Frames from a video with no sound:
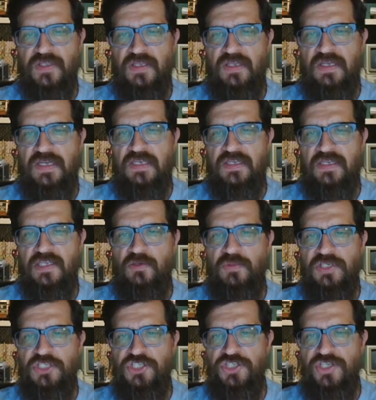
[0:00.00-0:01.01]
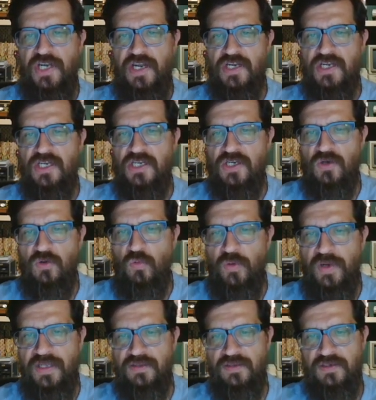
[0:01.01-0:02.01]
And then we check
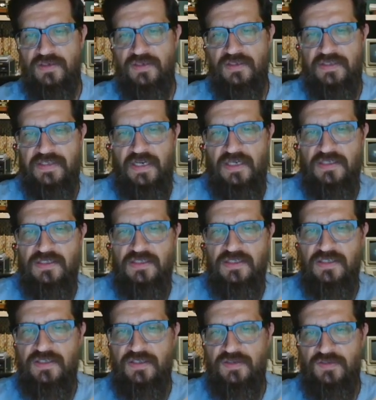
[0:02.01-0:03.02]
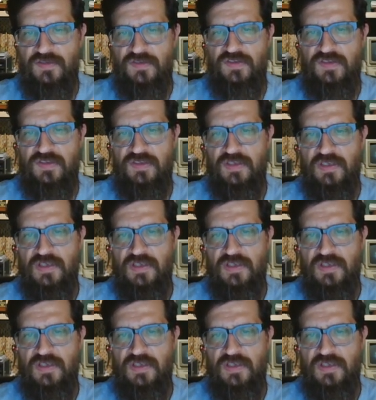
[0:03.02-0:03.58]
whether that is